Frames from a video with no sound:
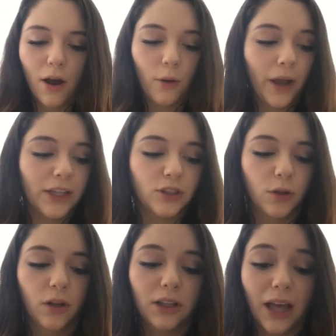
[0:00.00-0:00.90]
Okay, so
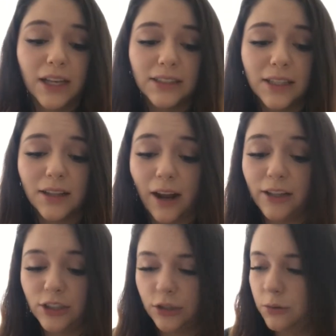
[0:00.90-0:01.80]
the last thing that I
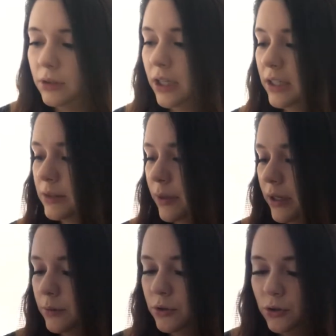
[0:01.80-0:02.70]
do in this
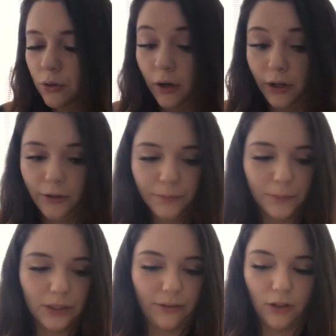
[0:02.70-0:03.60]
makeup tutorial,
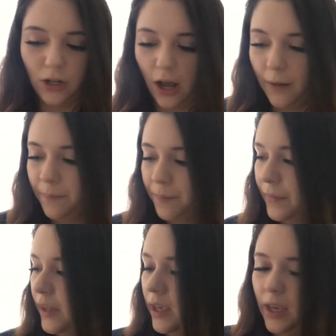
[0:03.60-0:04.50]
believe it or not,
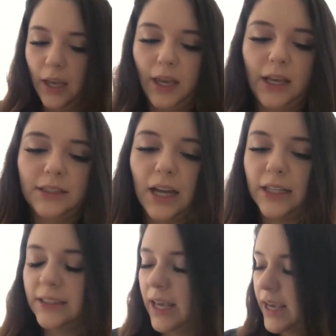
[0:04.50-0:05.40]
is I
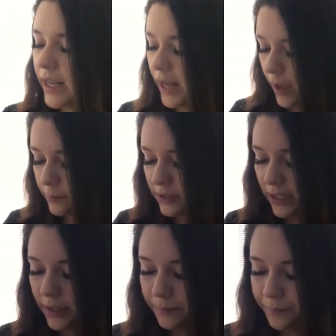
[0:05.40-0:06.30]
take an
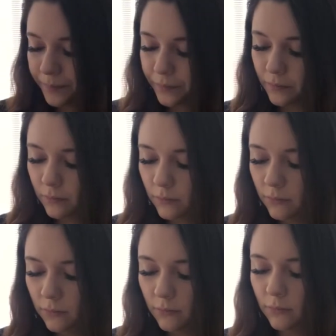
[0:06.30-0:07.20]
empty, let
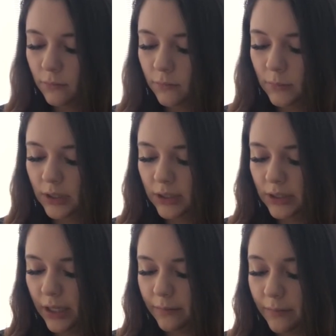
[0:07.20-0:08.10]
me
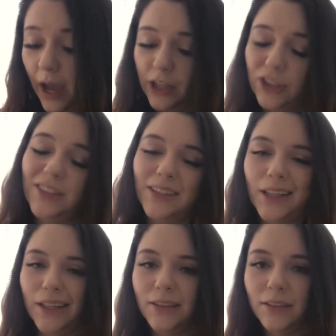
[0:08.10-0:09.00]
see, actually it's the
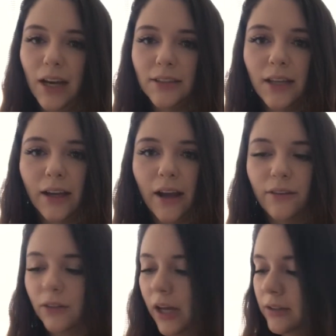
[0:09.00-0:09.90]
second to last, I kind
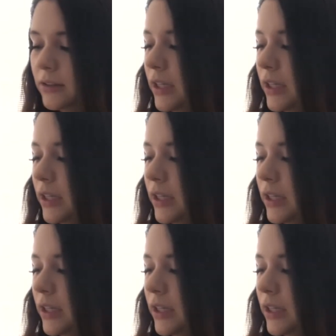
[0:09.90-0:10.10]
of lied.